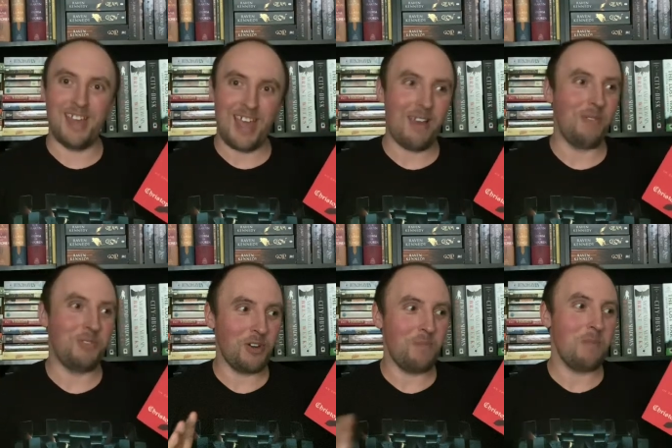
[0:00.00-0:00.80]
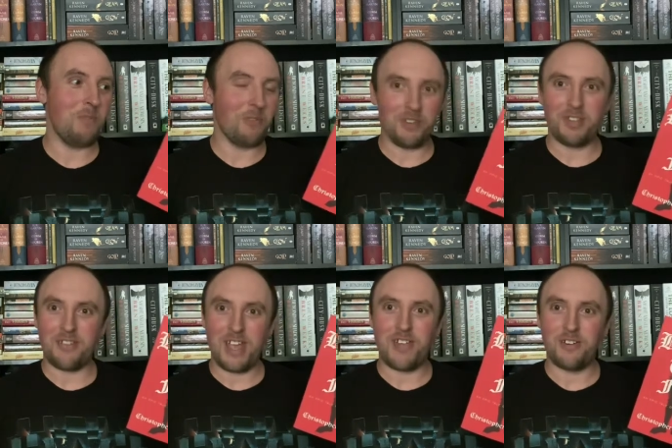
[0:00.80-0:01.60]
I, I'm sure people really
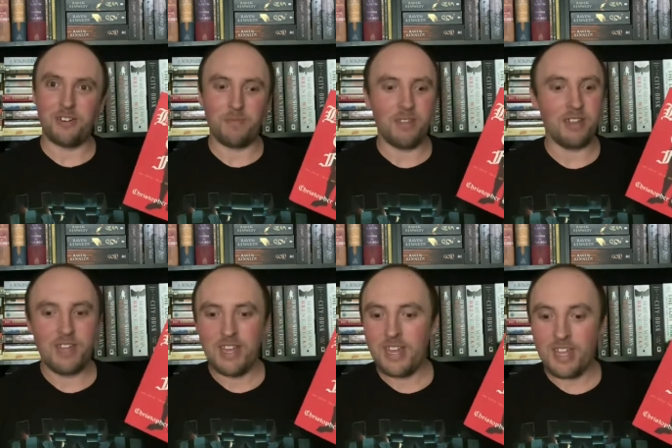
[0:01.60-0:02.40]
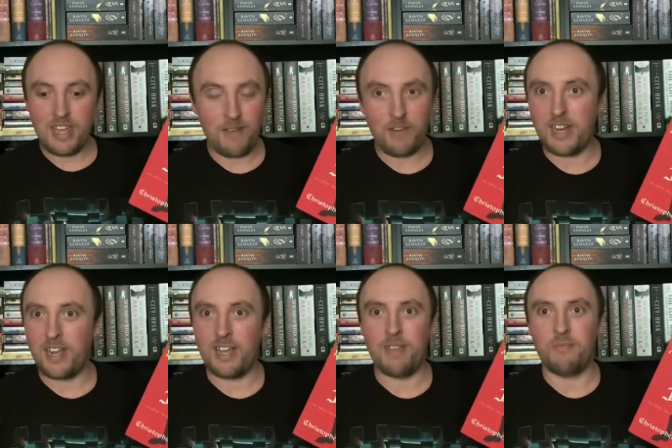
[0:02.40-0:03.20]
like her, but every
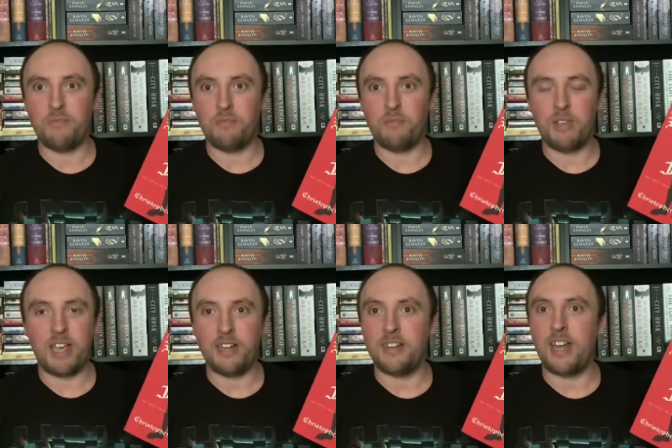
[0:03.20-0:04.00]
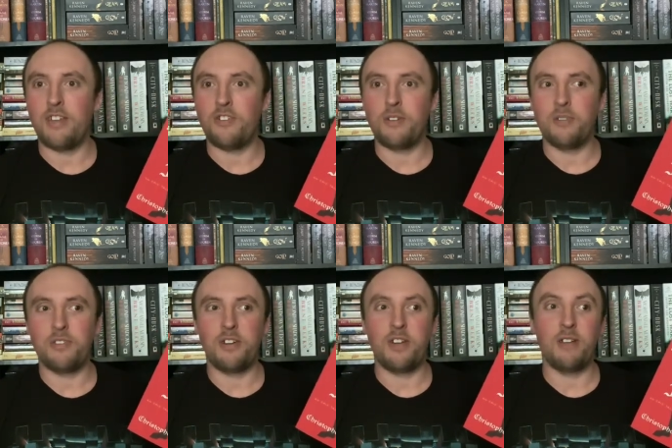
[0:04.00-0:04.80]
time we got dialogue with
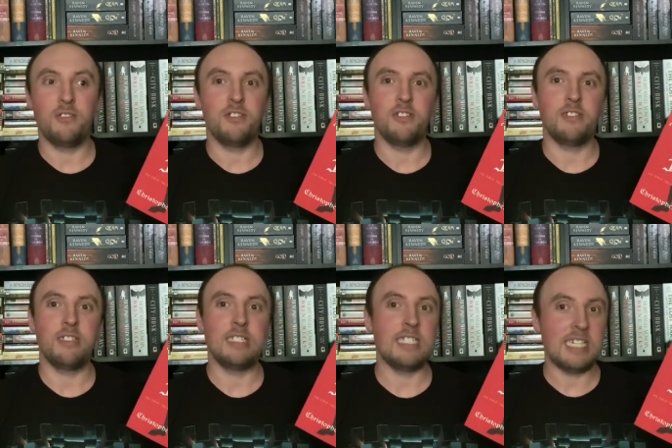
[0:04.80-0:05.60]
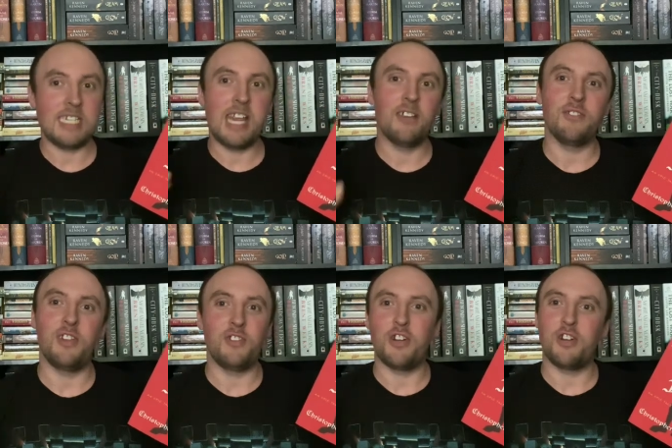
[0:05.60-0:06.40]
her, I was just like, like nails on
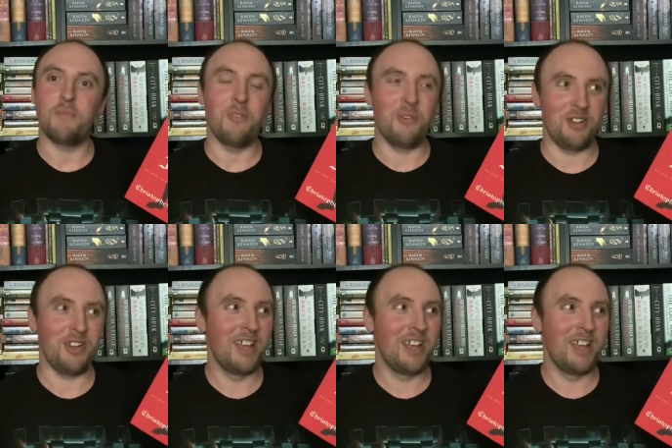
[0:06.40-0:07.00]
a chalkboard.